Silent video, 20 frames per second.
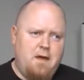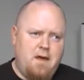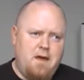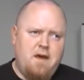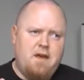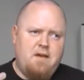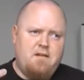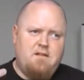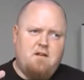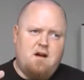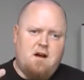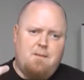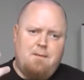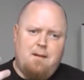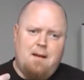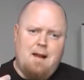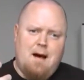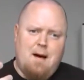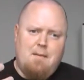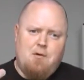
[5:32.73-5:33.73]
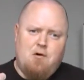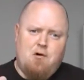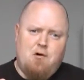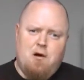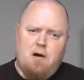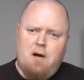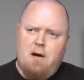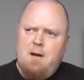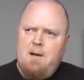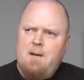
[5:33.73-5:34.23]
It is like a plum
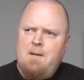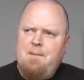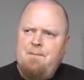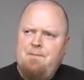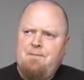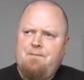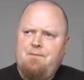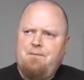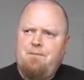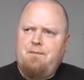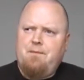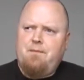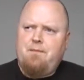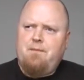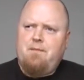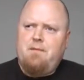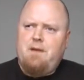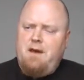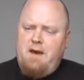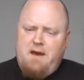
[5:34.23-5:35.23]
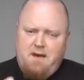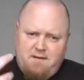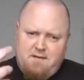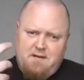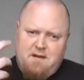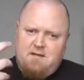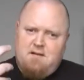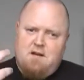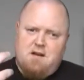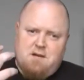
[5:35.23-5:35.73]
or a. It is.
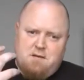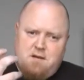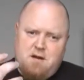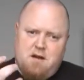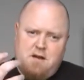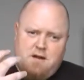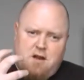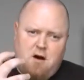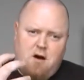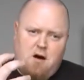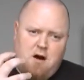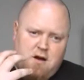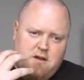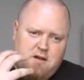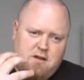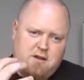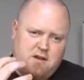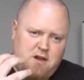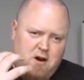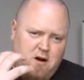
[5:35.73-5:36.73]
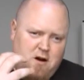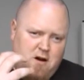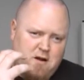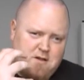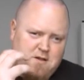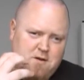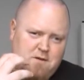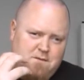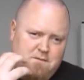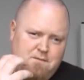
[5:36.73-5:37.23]
It's like a, a dark, dark
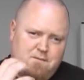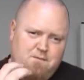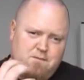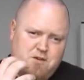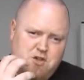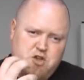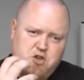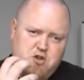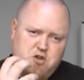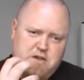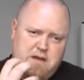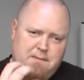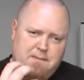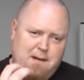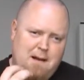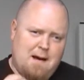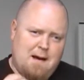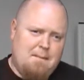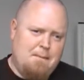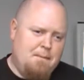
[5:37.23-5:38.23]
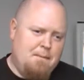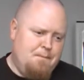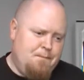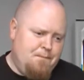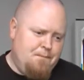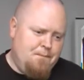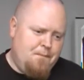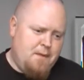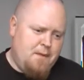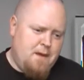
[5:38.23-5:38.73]
sort of juicy plum,
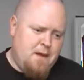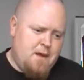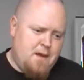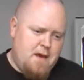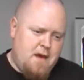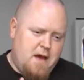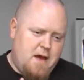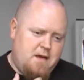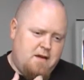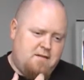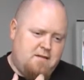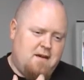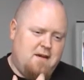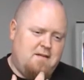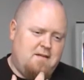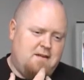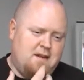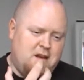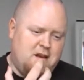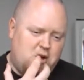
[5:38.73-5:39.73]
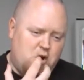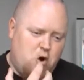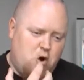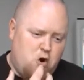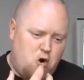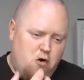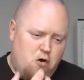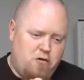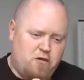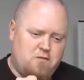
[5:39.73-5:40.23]
and you're tasting the
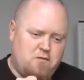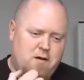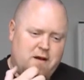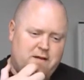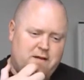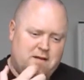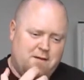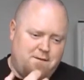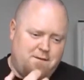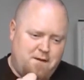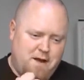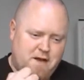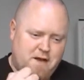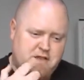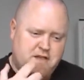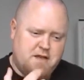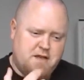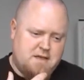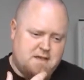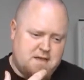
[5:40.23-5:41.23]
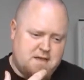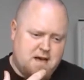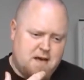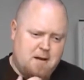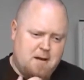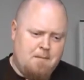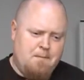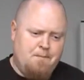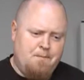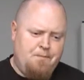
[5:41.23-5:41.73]
core as well as the flesh and the
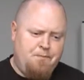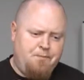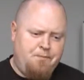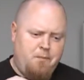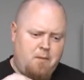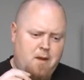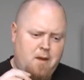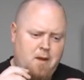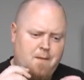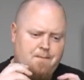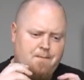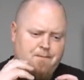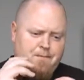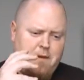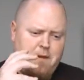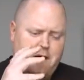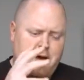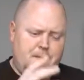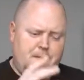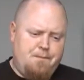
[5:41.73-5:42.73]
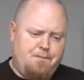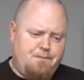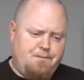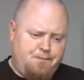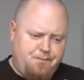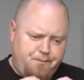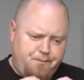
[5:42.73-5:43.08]
skin. Um,